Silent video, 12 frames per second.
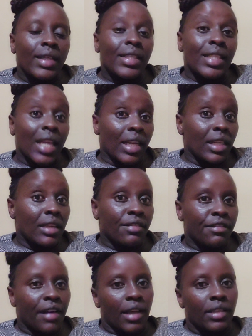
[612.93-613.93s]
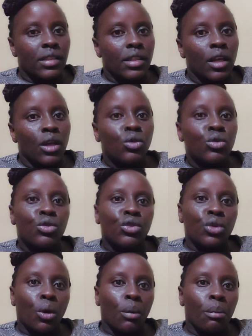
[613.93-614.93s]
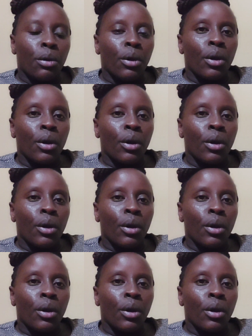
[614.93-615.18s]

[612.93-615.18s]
decided first to shop,